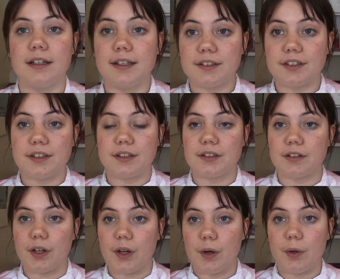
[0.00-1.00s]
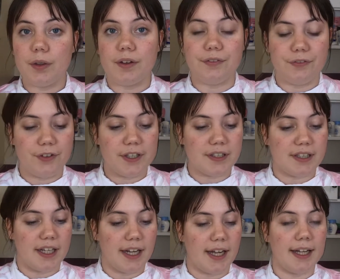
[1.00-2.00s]
So the first
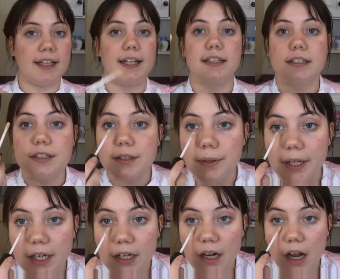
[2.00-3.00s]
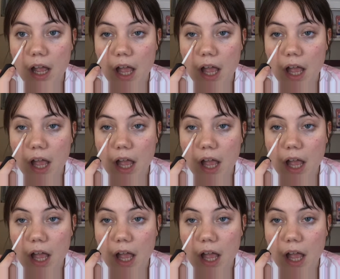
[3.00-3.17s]
thing I like to do here